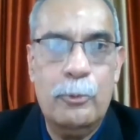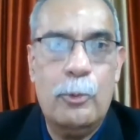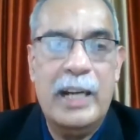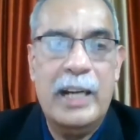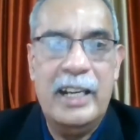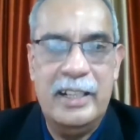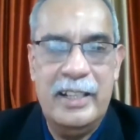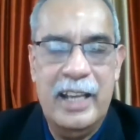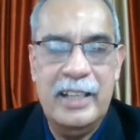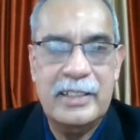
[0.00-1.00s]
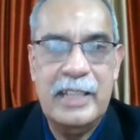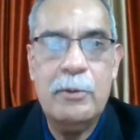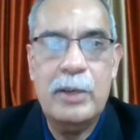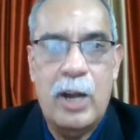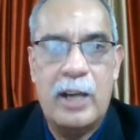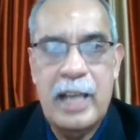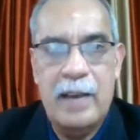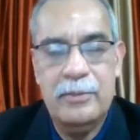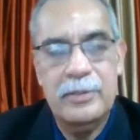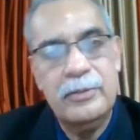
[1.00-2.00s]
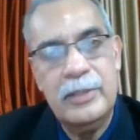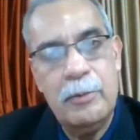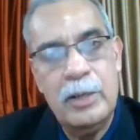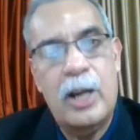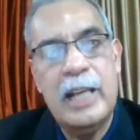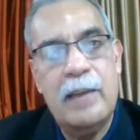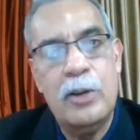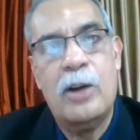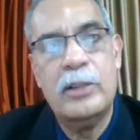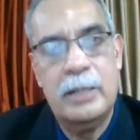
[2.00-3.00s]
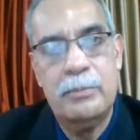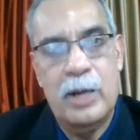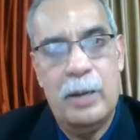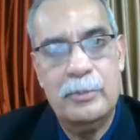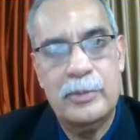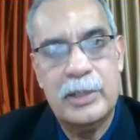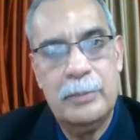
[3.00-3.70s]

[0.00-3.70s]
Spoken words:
180 days, they will not have long-term problems.